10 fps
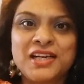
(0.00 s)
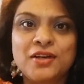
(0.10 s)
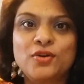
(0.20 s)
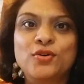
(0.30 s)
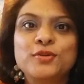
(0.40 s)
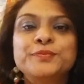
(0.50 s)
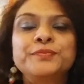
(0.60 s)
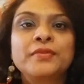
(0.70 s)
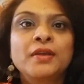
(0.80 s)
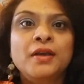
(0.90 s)
Hello,
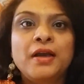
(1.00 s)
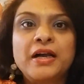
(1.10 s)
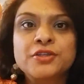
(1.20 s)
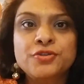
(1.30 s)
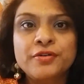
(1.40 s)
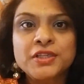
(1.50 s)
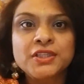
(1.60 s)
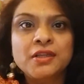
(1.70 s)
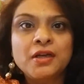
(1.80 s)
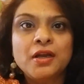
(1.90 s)
Astro
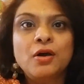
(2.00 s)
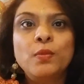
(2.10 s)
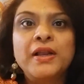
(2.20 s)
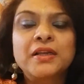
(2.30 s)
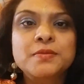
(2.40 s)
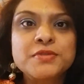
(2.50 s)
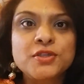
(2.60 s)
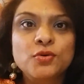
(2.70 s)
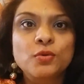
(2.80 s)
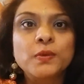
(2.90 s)
Rrachita now welcomes
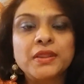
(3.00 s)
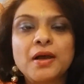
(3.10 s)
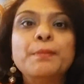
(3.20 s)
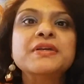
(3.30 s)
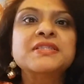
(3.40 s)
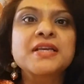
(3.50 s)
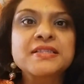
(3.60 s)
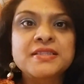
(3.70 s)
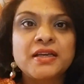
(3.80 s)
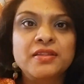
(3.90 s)
you with number
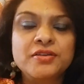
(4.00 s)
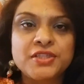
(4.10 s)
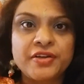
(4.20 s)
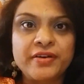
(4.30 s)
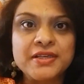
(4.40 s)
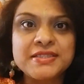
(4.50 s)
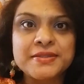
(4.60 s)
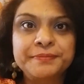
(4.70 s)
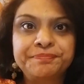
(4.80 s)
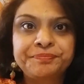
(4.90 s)
6 in the series.
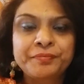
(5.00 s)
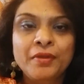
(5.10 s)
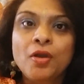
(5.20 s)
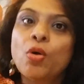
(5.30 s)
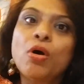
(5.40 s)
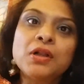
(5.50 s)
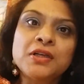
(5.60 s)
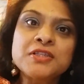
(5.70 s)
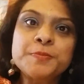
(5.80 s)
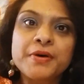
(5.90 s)
All
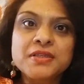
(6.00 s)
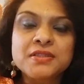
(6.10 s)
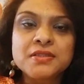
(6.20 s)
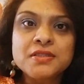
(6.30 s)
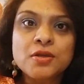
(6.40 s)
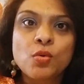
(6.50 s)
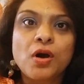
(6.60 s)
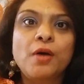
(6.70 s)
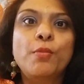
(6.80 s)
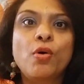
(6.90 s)
those persons who
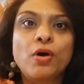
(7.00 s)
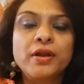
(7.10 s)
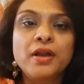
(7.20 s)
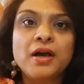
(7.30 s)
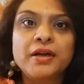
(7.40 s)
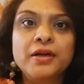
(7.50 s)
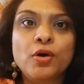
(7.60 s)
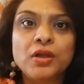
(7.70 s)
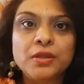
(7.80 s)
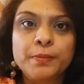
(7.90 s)
are born
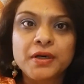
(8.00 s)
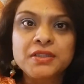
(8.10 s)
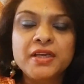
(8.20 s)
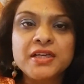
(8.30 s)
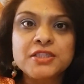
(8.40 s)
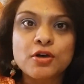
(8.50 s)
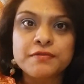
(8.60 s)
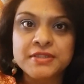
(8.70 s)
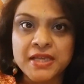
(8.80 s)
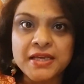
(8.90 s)
and on the birth dates
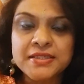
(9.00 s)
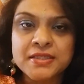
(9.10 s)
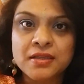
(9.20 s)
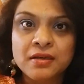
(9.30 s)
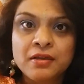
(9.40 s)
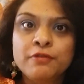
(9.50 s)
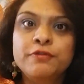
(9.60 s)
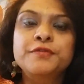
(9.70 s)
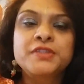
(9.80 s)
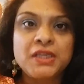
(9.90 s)
of 6th,
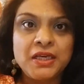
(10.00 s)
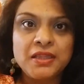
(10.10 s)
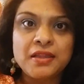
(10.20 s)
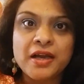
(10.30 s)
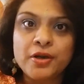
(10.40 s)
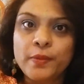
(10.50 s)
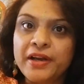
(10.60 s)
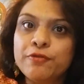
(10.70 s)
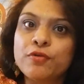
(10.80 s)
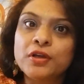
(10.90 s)
15th and
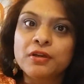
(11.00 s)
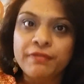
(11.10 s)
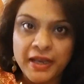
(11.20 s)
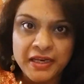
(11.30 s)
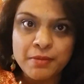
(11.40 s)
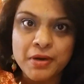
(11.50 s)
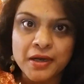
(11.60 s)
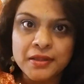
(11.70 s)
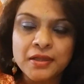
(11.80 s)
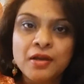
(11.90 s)
24th of any
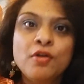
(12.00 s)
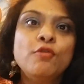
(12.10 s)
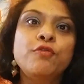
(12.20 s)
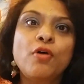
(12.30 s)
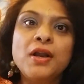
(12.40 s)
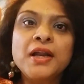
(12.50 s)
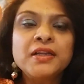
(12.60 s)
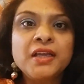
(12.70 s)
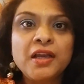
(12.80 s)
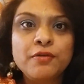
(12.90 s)
month fall
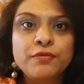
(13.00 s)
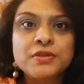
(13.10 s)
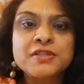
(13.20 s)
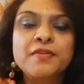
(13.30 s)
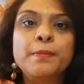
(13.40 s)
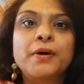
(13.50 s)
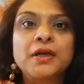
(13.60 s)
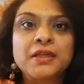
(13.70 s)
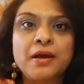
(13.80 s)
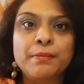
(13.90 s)
under the influence of the
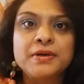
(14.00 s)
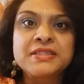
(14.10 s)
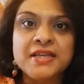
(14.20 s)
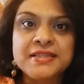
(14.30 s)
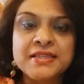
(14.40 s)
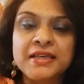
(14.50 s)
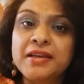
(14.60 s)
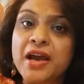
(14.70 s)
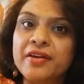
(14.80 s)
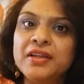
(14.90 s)
birth number 6
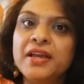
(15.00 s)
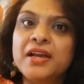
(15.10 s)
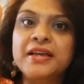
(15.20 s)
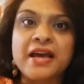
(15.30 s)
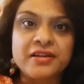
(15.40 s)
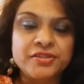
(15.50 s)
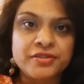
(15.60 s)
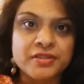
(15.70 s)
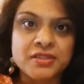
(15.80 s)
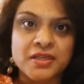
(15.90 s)
and carry their
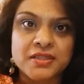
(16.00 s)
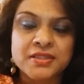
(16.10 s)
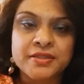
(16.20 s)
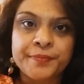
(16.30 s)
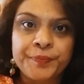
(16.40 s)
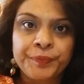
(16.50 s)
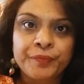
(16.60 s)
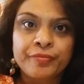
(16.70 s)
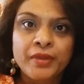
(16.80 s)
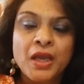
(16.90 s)
characteristics.
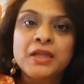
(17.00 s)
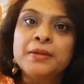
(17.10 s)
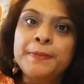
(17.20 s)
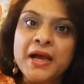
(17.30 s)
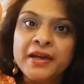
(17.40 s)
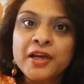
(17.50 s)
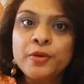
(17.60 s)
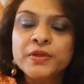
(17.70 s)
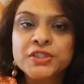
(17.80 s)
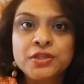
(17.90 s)
The
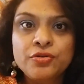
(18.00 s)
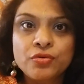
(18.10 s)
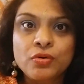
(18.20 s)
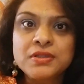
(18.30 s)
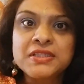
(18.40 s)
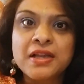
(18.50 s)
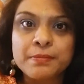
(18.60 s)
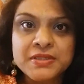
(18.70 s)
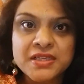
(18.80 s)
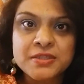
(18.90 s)
planet which controls
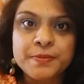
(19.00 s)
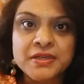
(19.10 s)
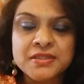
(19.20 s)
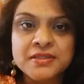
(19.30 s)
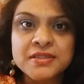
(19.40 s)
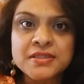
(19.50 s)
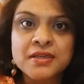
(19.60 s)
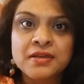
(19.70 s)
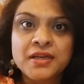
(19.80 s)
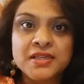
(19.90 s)
number 6
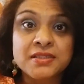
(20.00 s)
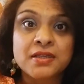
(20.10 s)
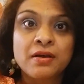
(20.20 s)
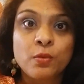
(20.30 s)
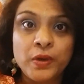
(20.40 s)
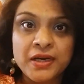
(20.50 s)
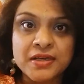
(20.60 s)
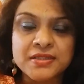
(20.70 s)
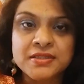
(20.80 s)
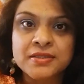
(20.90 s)
persons is
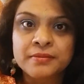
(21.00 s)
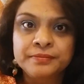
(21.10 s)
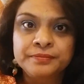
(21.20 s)
Venus.